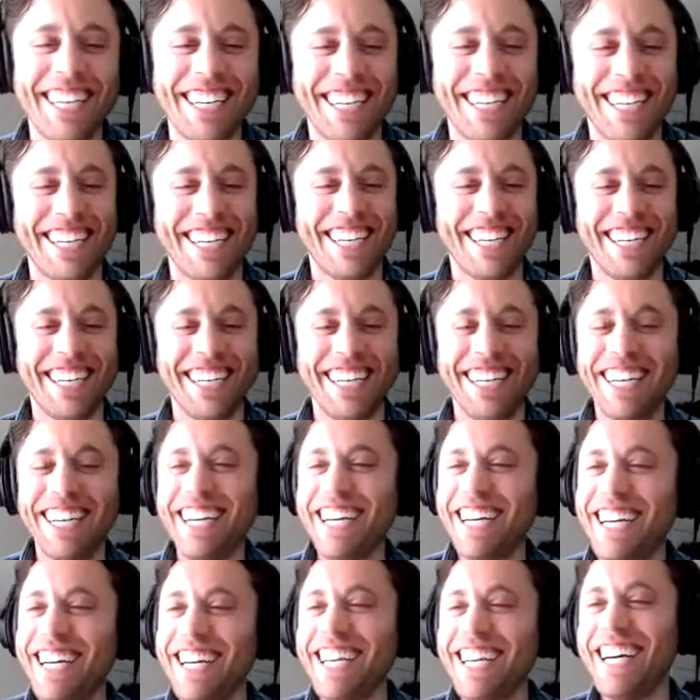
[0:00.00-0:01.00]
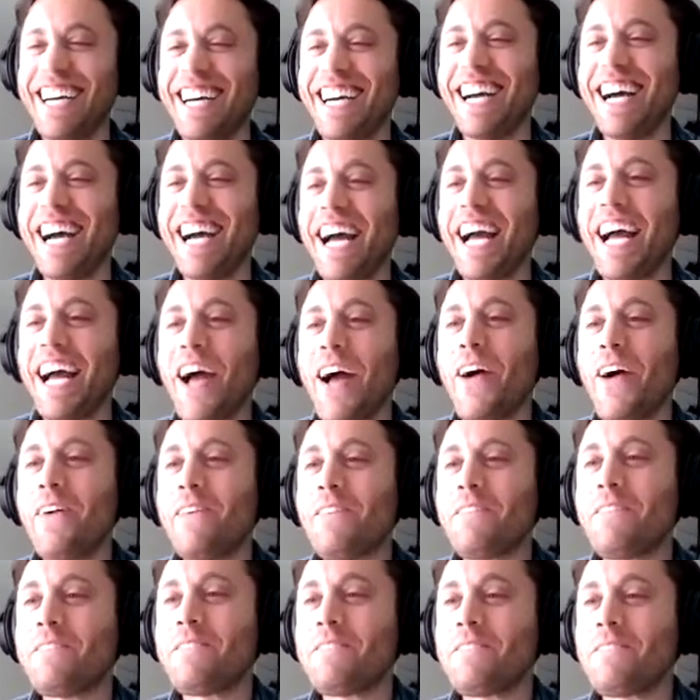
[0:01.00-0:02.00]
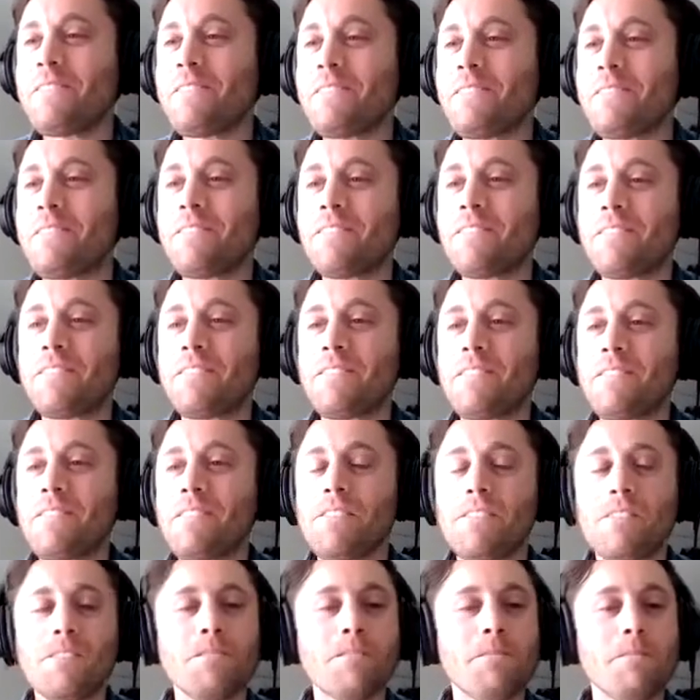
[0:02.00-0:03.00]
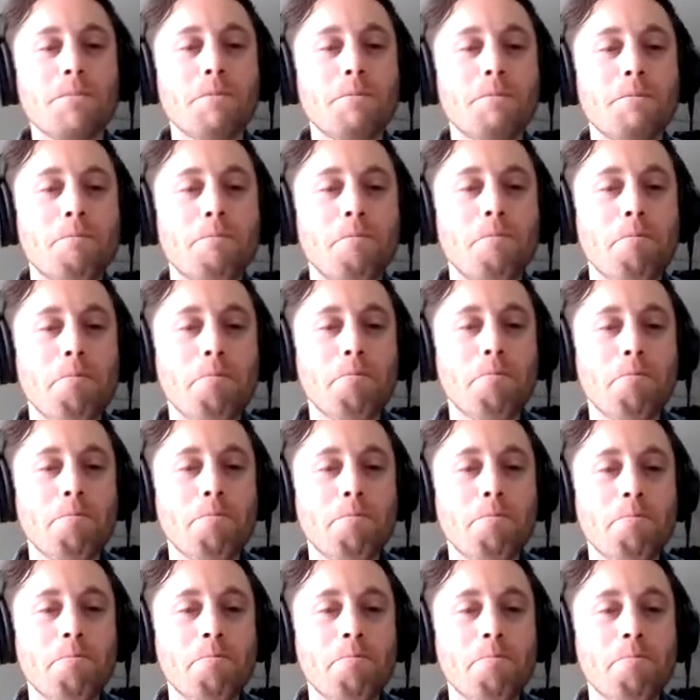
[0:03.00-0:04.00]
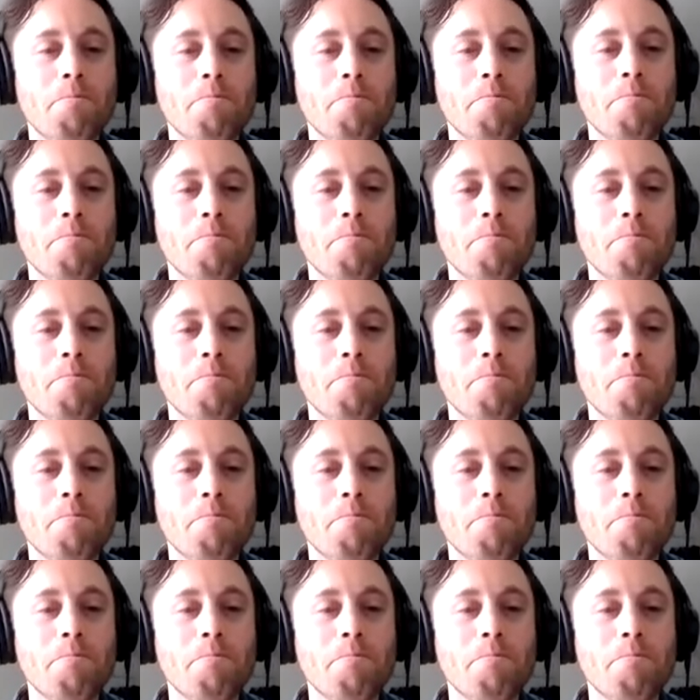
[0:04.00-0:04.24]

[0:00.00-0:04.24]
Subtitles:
(silent)